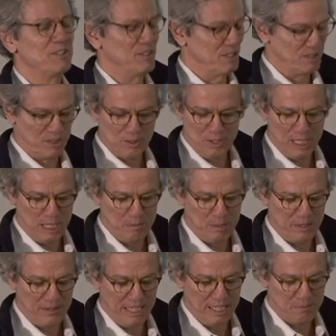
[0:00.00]
There's no doubt
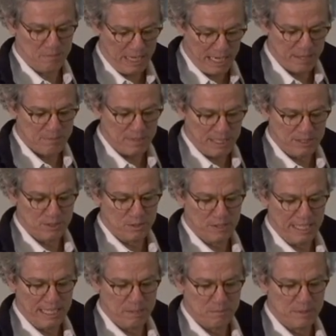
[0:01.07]
about that. I do
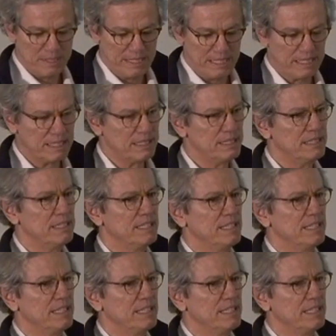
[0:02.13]
that in particular.